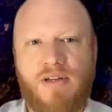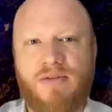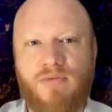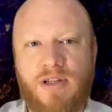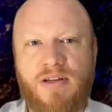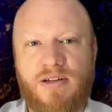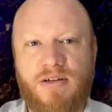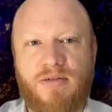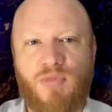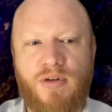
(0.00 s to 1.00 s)
a really
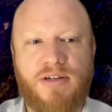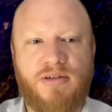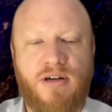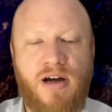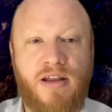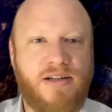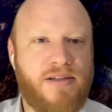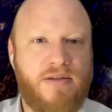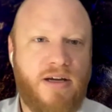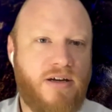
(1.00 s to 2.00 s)
important thing to highlight, is
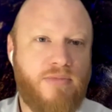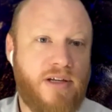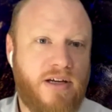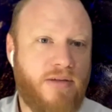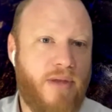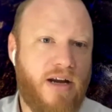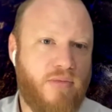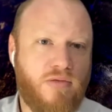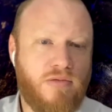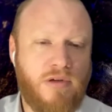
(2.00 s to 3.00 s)
that they're completely
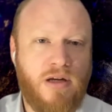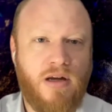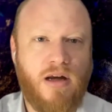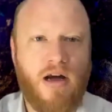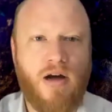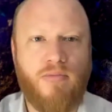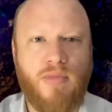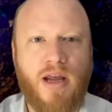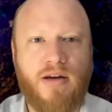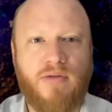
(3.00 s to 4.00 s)
compatible.
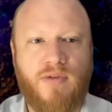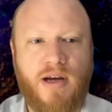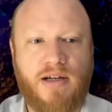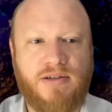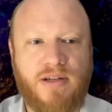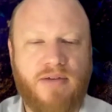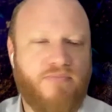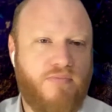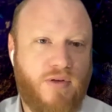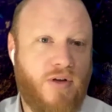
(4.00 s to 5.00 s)
And in fact, yeah,
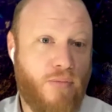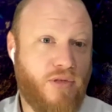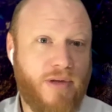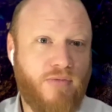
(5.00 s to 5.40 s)
complement